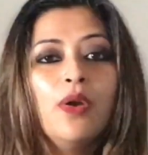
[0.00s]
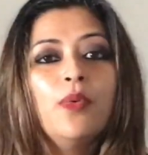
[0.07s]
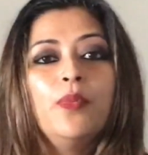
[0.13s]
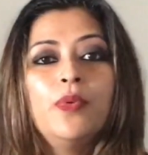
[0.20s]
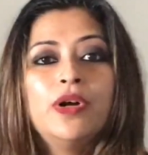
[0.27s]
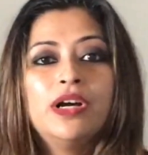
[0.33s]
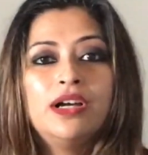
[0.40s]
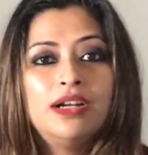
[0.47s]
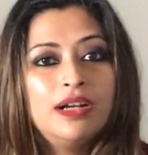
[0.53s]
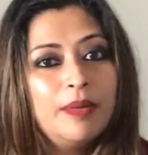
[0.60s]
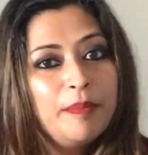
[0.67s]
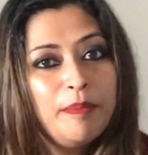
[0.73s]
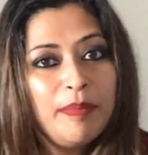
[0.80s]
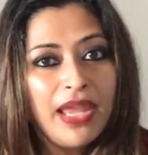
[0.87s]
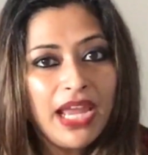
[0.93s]
were
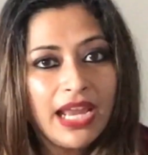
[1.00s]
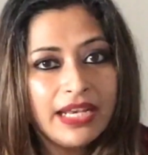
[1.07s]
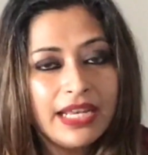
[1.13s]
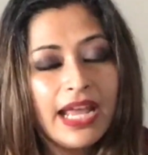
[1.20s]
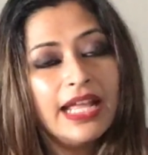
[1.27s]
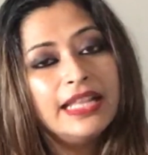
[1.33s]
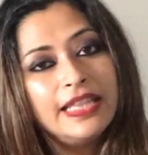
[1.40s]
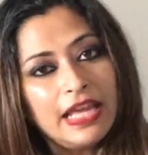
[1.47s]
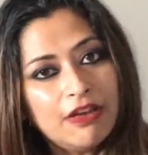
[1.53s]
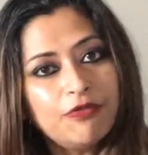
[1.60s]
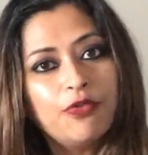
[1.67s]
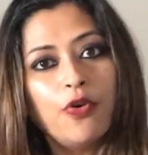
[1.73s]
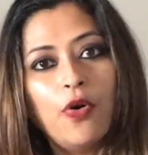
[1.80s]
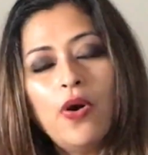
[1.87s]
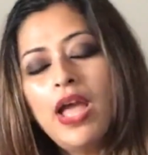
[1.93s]
made, and
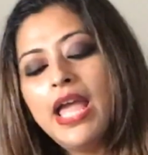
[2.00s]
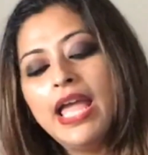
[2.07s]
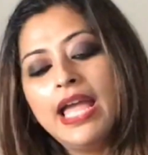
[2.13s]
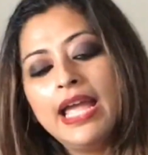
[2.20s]
therefore